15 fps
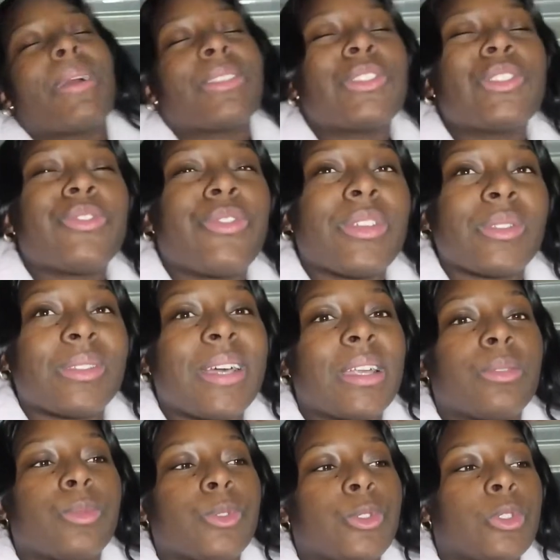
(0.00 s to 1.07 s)
my 2 friends was out
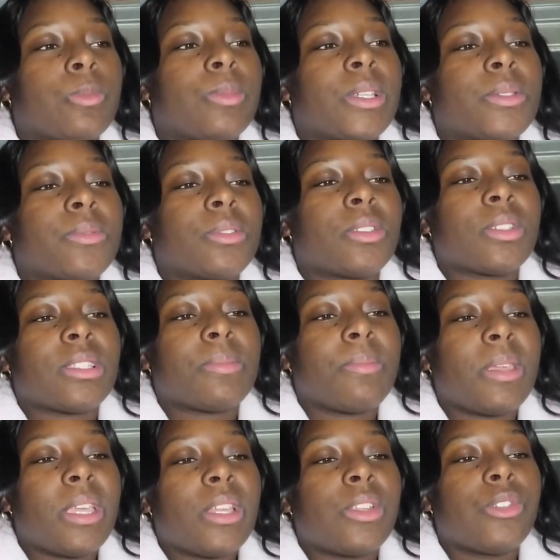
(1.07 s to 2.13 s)
the room. It was just
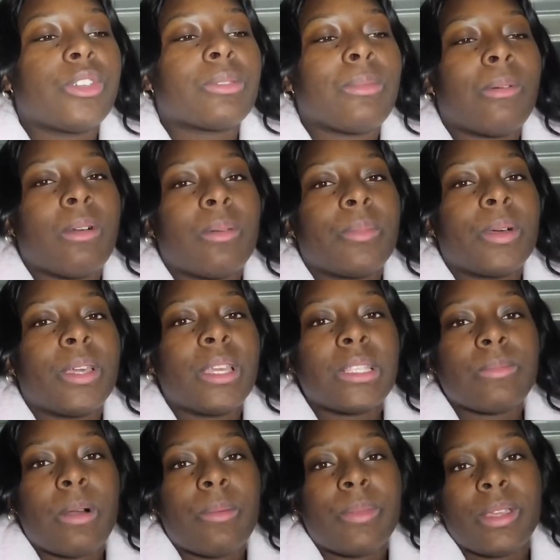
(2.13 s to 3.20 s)
me, Deuce, my mama,
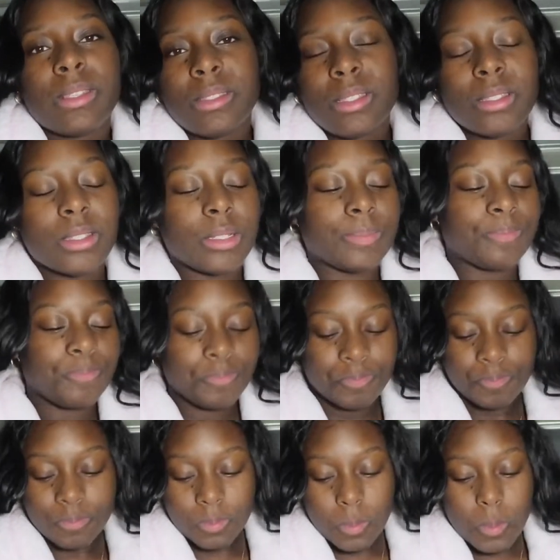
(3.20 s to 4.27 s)
and his sister.
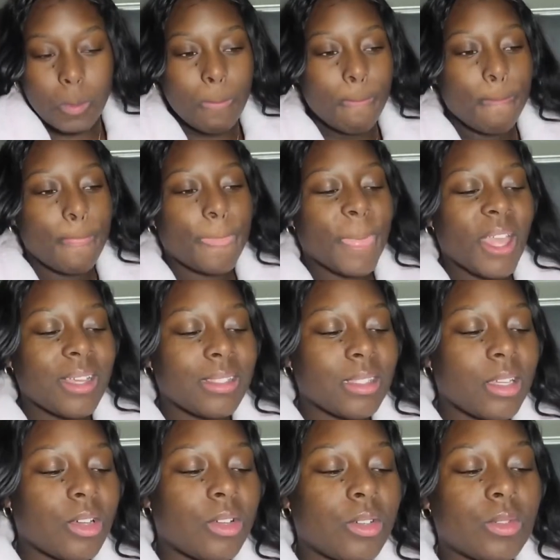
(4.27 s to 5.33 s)

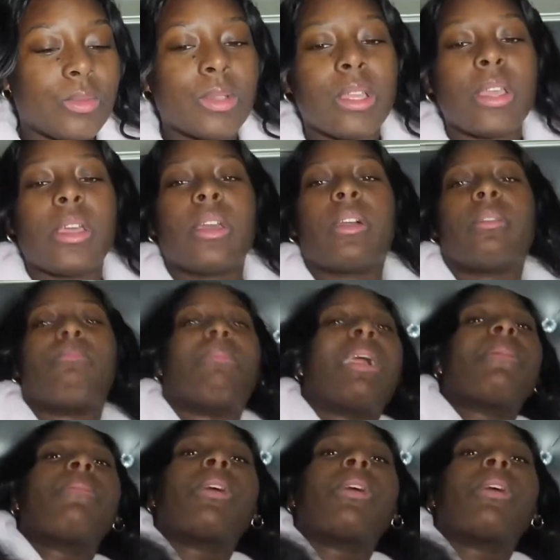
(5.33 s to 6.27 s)
So my